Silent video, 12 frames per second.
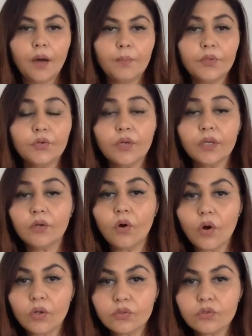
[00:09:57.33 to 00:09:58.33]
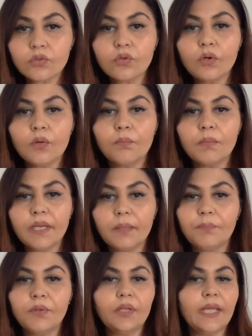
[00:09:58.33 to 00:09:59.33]
You can also
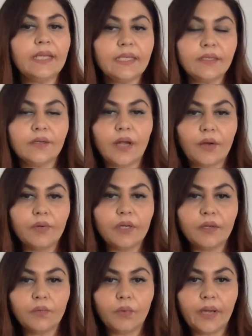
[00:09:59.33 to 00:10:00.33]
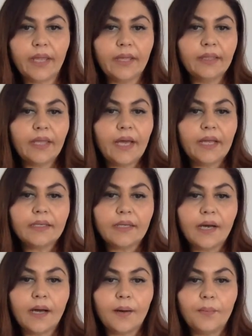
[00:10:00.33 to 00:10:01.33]
manipulate it around in a way that
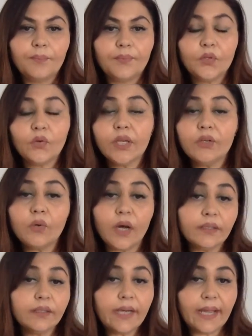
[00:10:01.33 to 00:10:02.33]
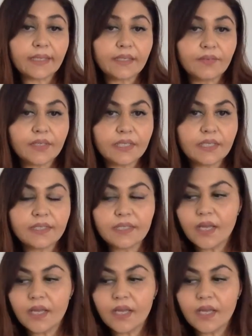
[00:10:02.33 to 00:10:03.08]
you can do other activities